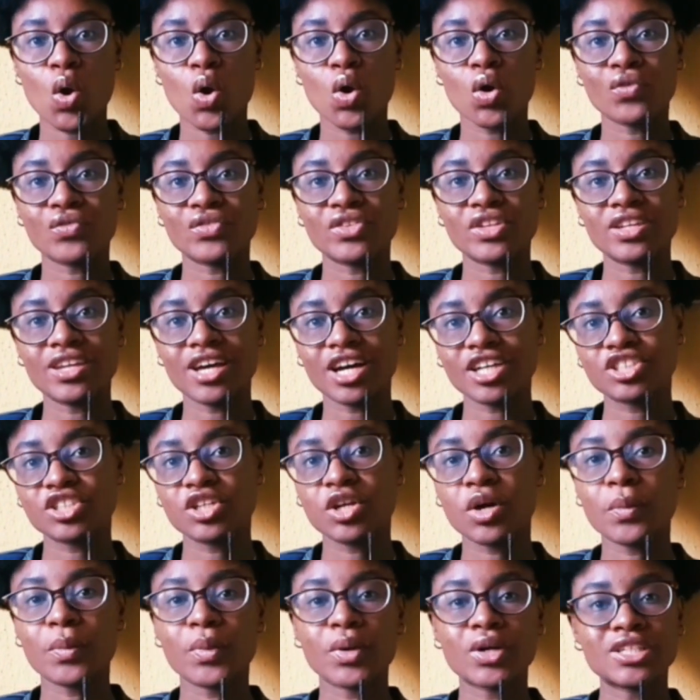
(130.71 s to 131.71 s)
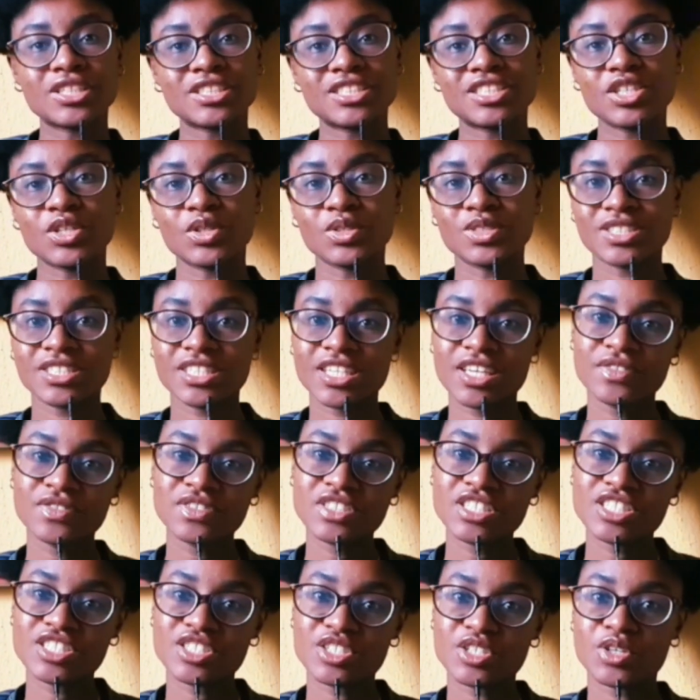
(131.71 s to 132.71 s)
of the national policy on
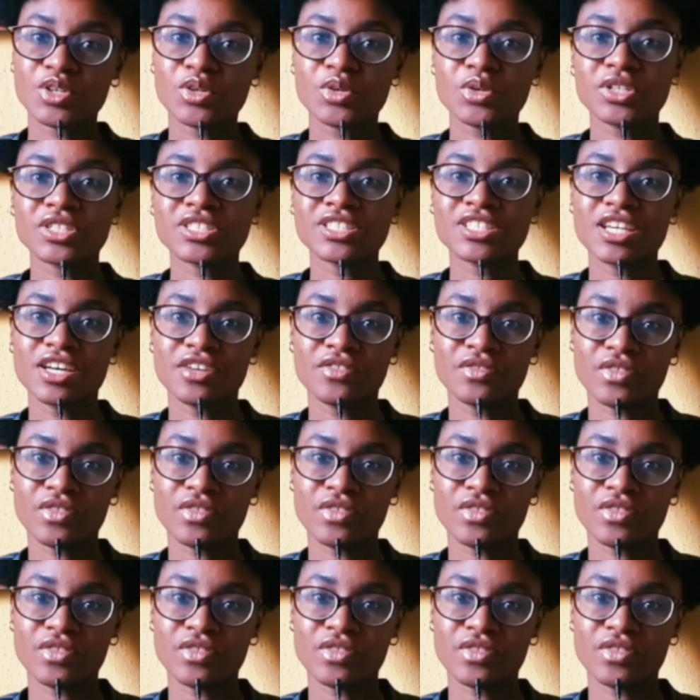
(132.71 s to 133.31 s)
safety, security,